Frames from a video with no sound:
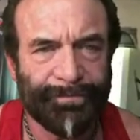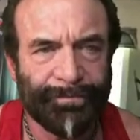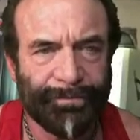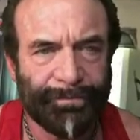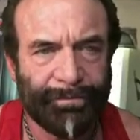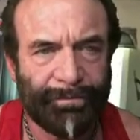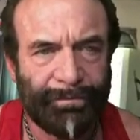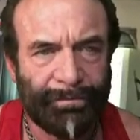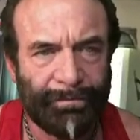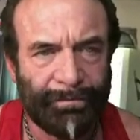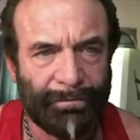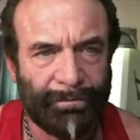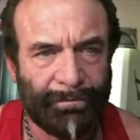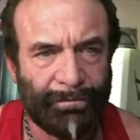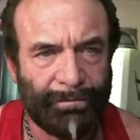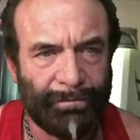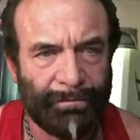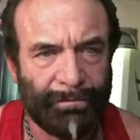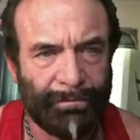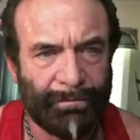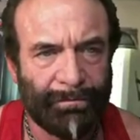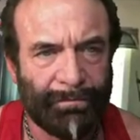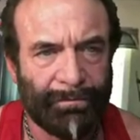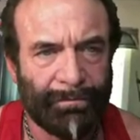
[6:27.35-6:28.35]
More like
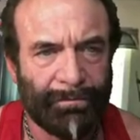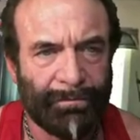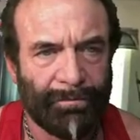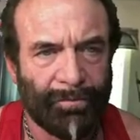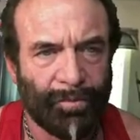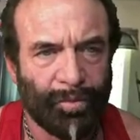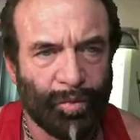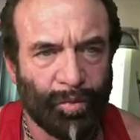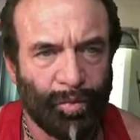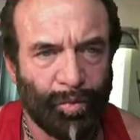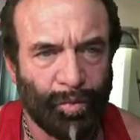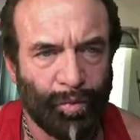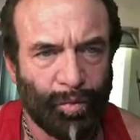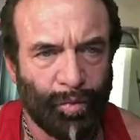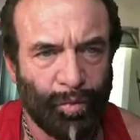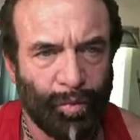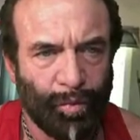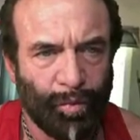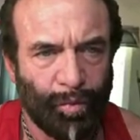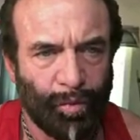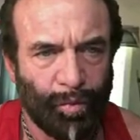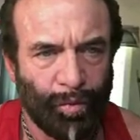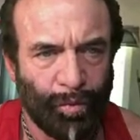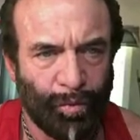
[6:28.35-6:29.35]
the uh, the
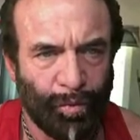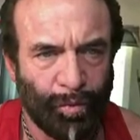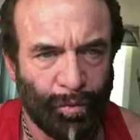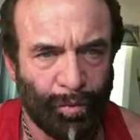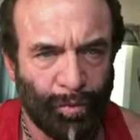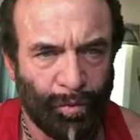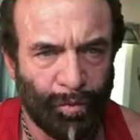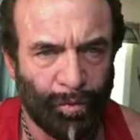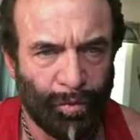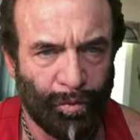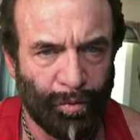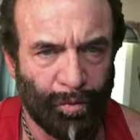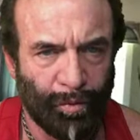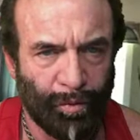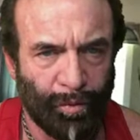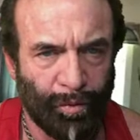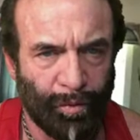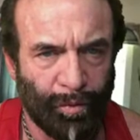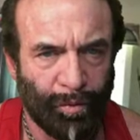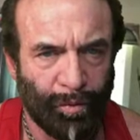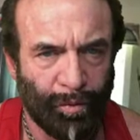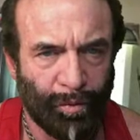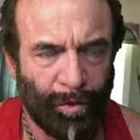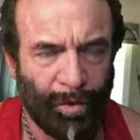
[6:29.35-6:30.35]
Disney fairy tale.
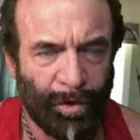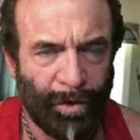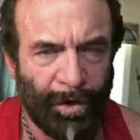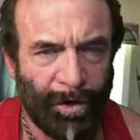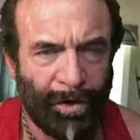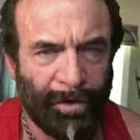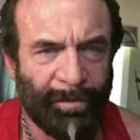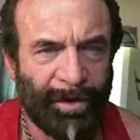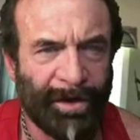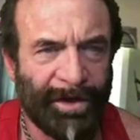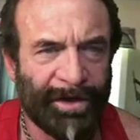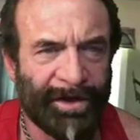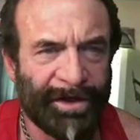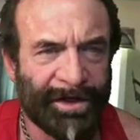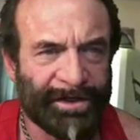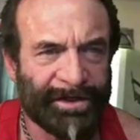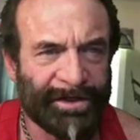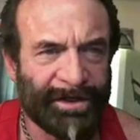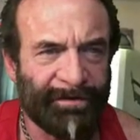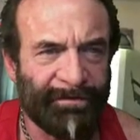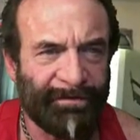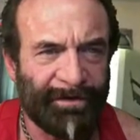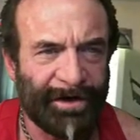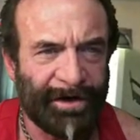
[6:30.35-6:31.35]
I mean the
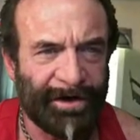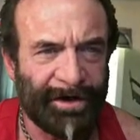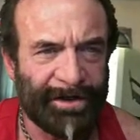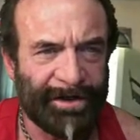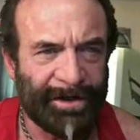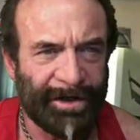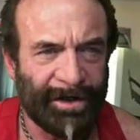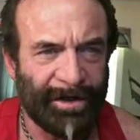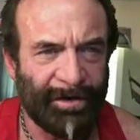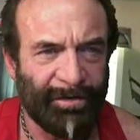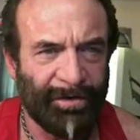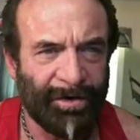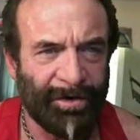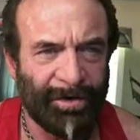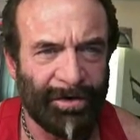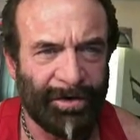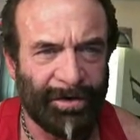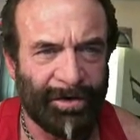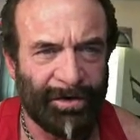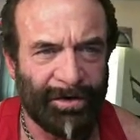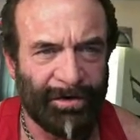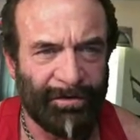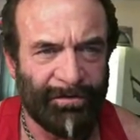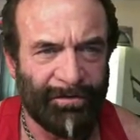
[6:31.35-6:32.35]
Disney fairy tale where
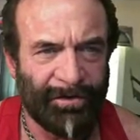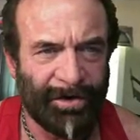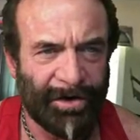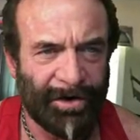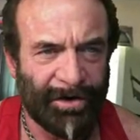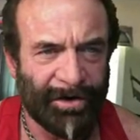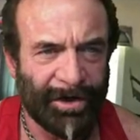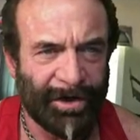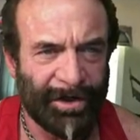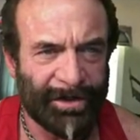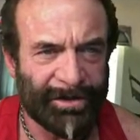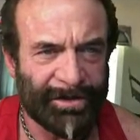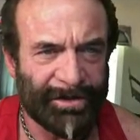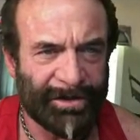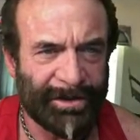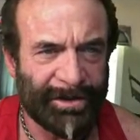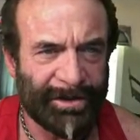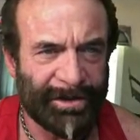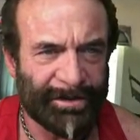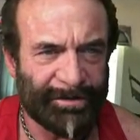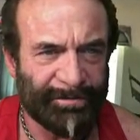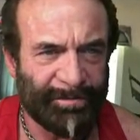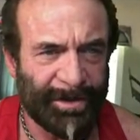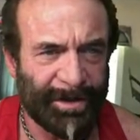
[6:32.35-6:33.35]
the, the frog gets
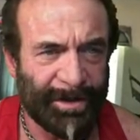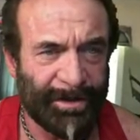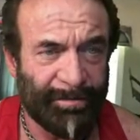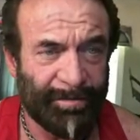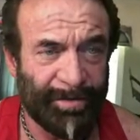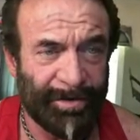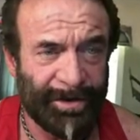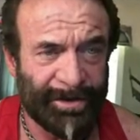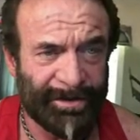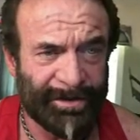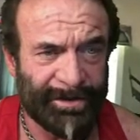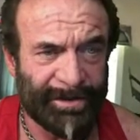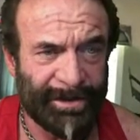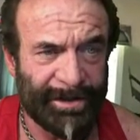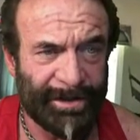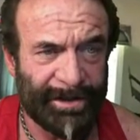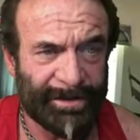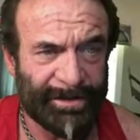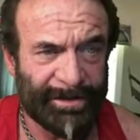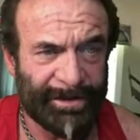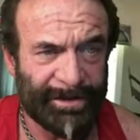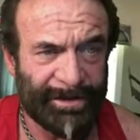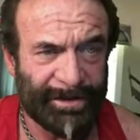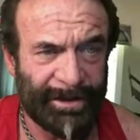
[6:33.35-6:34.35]
kissed by the
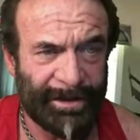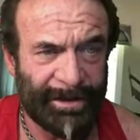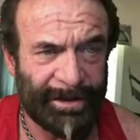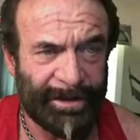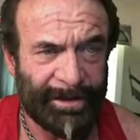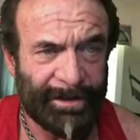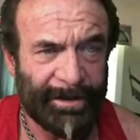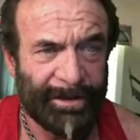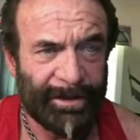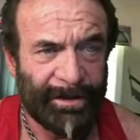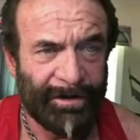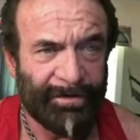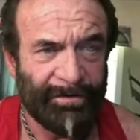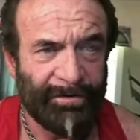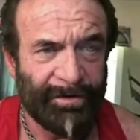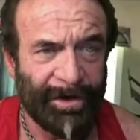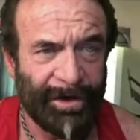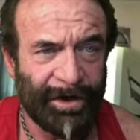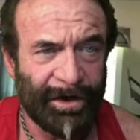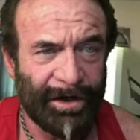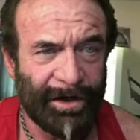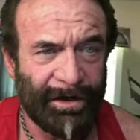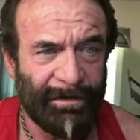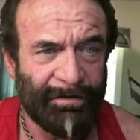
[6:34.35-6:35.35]
princess and they
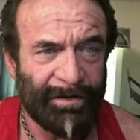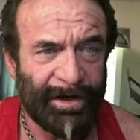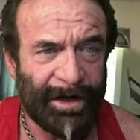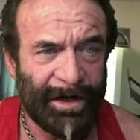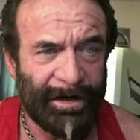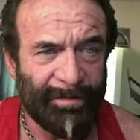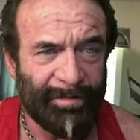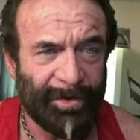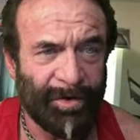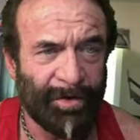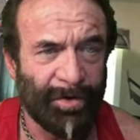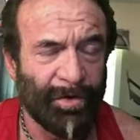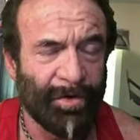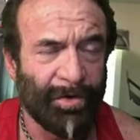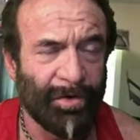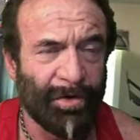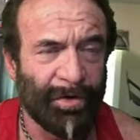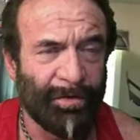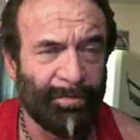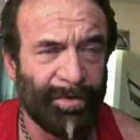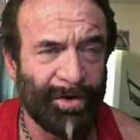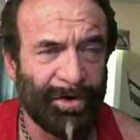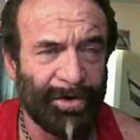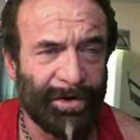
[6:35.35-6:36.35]
yeah like
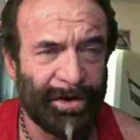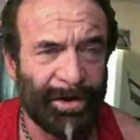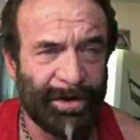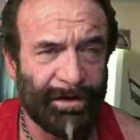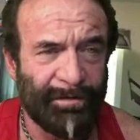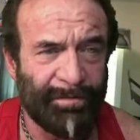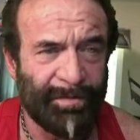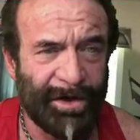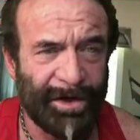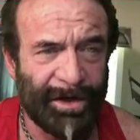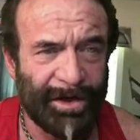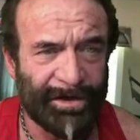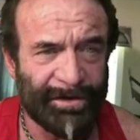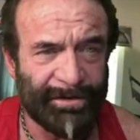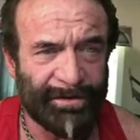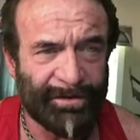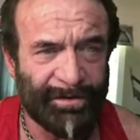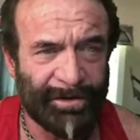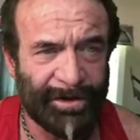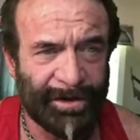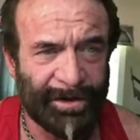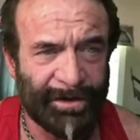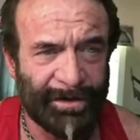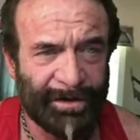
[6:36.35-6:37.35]
or Beauty and the Beast
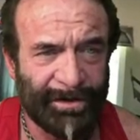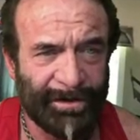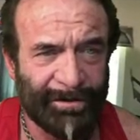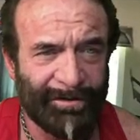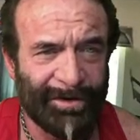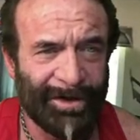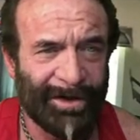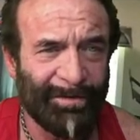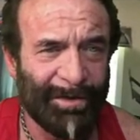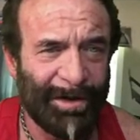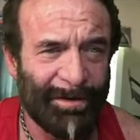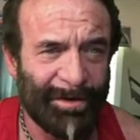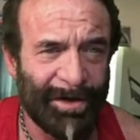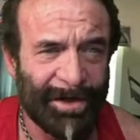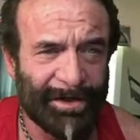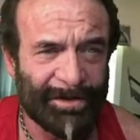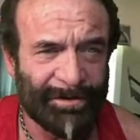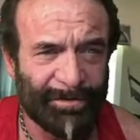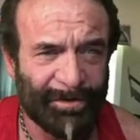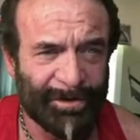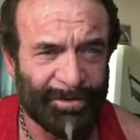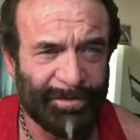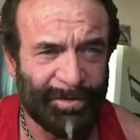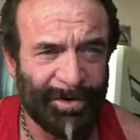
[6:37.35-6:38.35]
where well maybe not
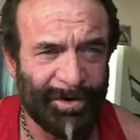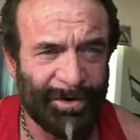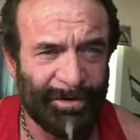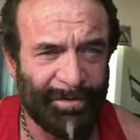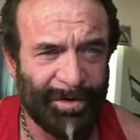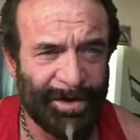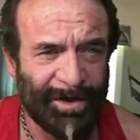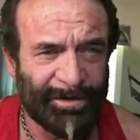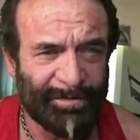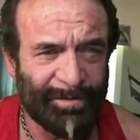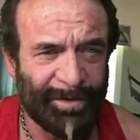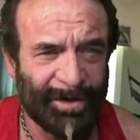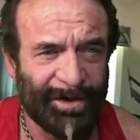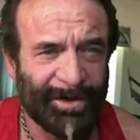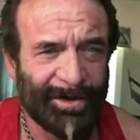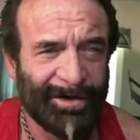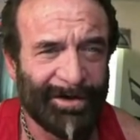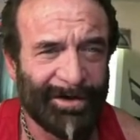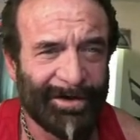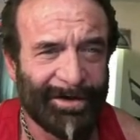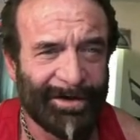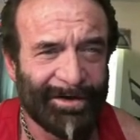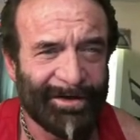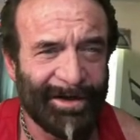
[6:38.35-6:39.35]
so much Beauty and the Beast but
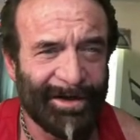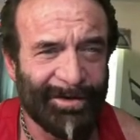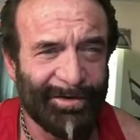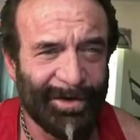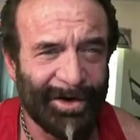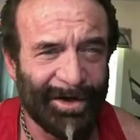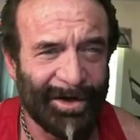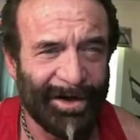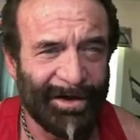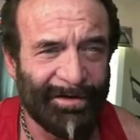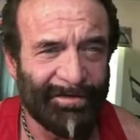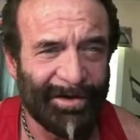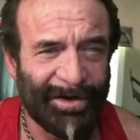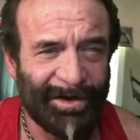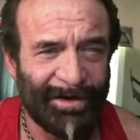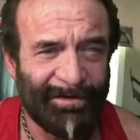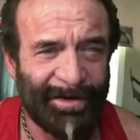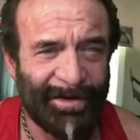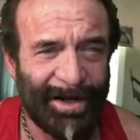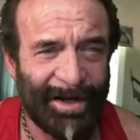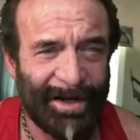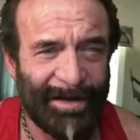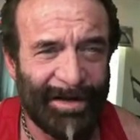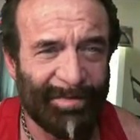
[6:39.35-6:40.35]
they run off and
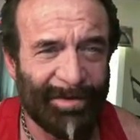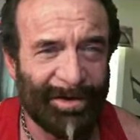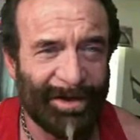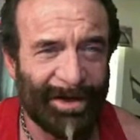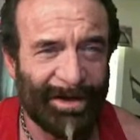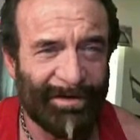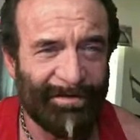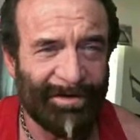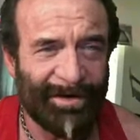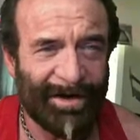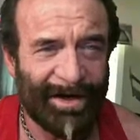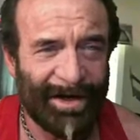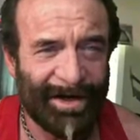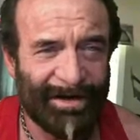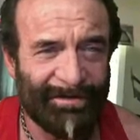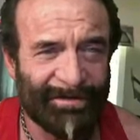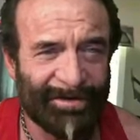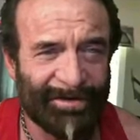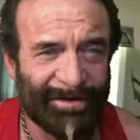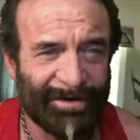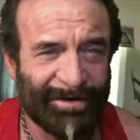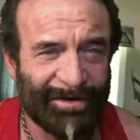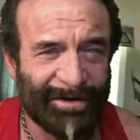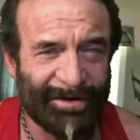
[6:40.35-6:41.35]
live happily ever
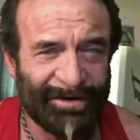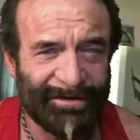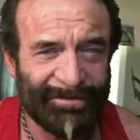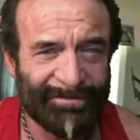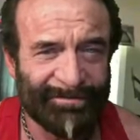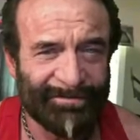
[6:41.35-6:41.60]
after and